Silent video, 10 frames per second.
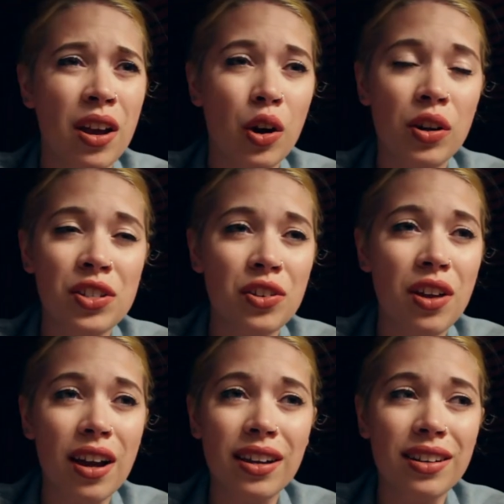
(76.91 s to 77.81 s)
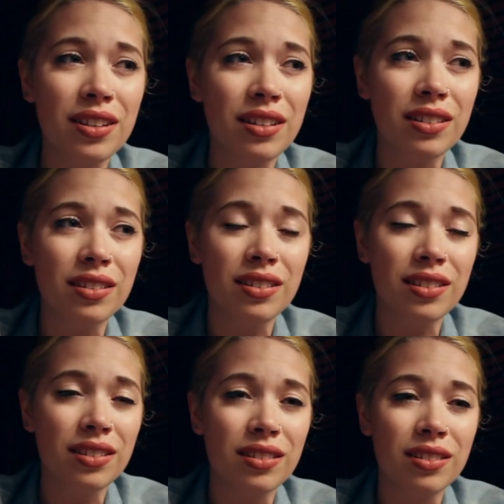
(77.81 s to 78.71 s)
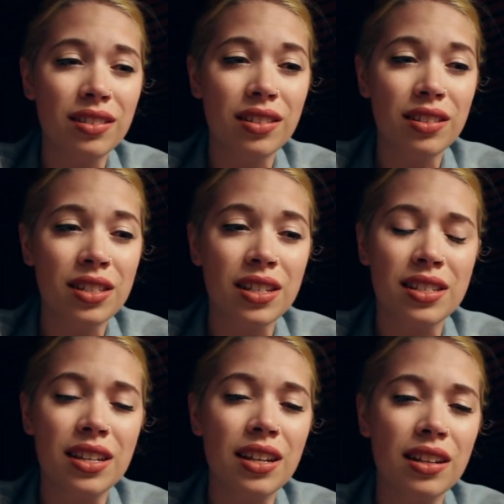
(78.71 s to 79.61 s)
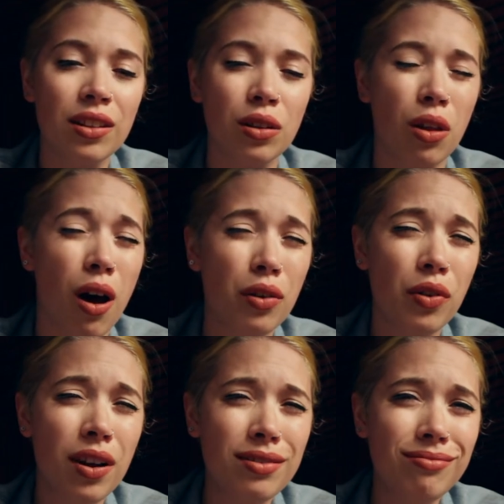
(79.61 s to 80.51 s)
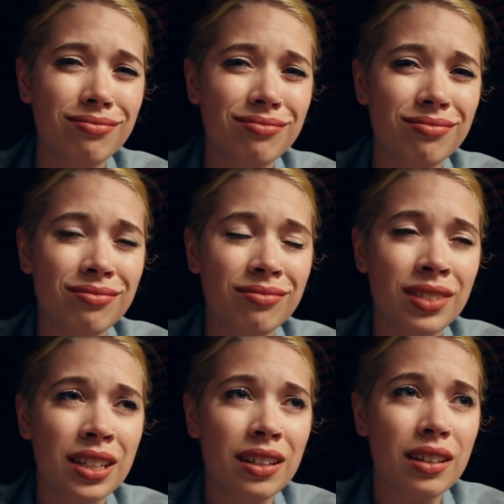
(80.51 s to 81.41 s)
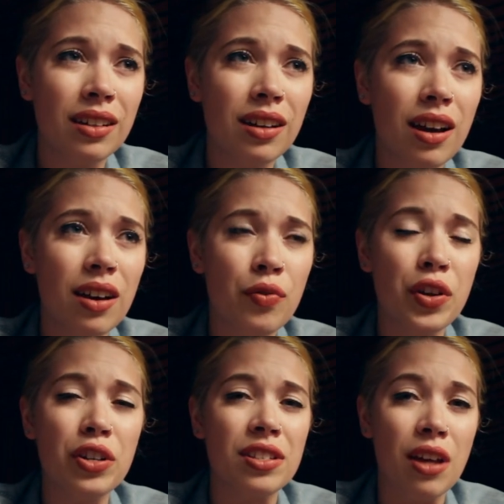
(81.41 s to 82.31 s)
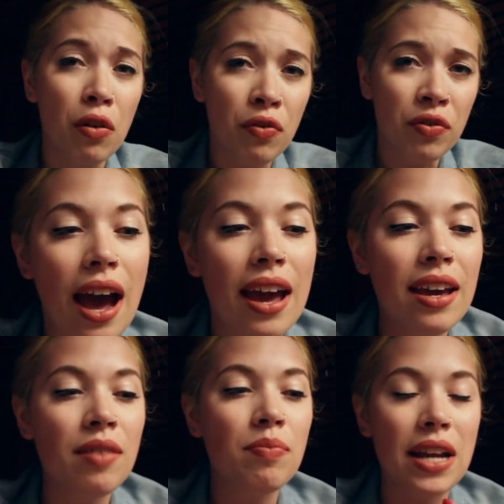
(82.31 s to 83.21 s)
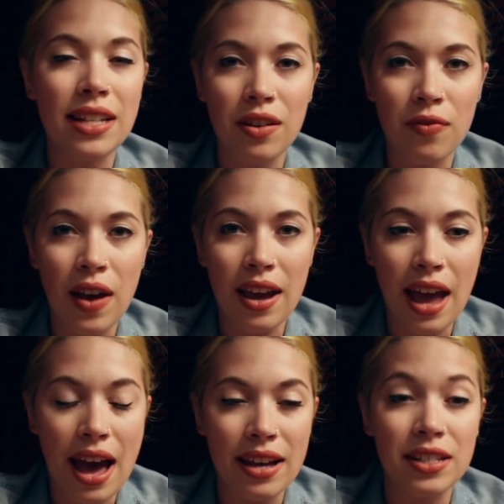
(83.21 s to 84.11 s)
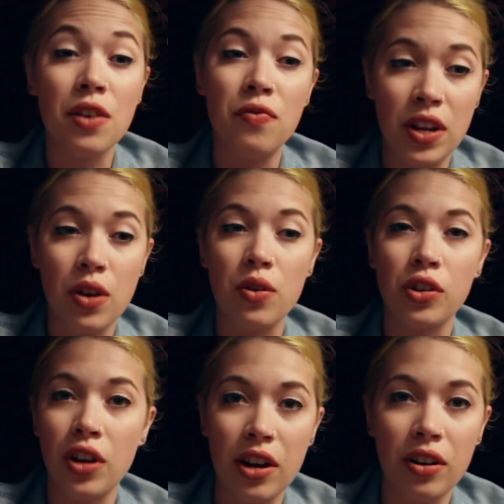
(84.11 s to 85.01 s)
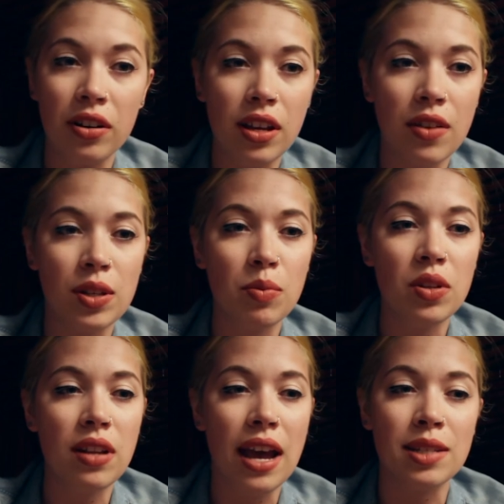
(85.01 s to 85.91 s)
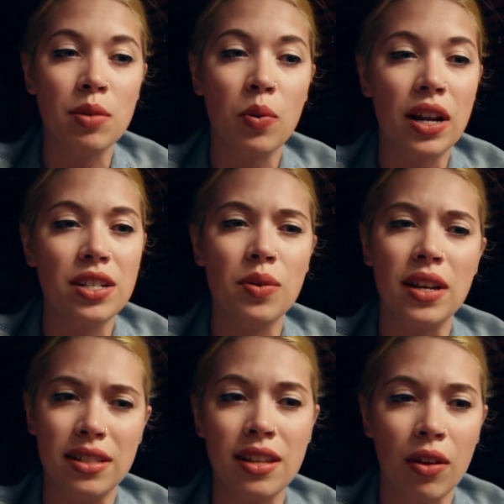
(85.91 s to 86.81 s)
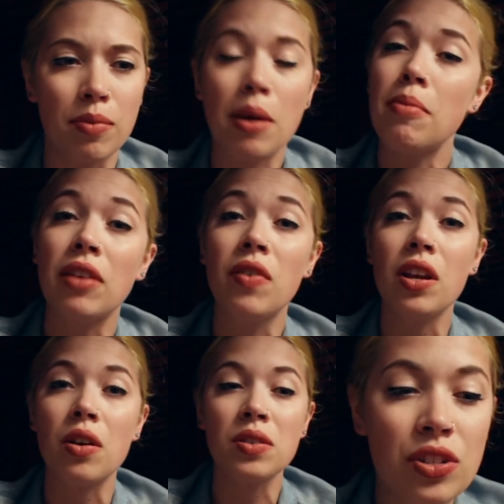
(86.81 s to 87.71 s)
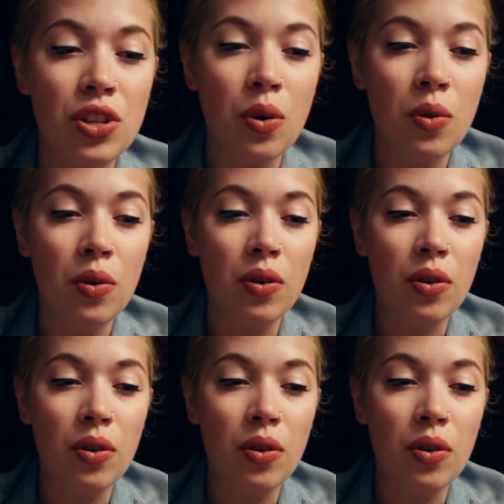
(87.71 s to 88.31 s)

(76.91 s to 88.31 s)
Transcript: or else you're not going to succeed in the long run for yourself. I identify as a video creator. If someone asks me what I do, I tell them I make videos. So